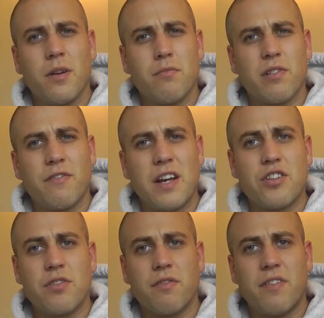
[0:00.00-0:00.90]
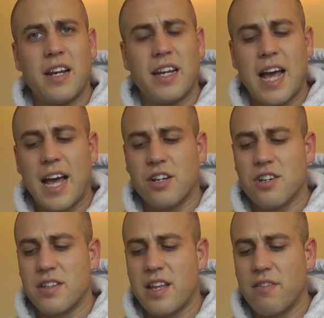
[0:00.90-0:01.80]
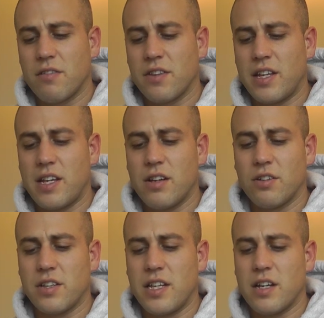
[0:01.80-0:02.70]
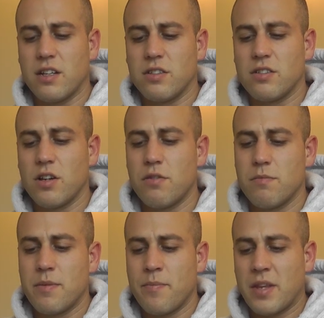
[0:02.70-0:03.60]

professional feeling action there on the zoom.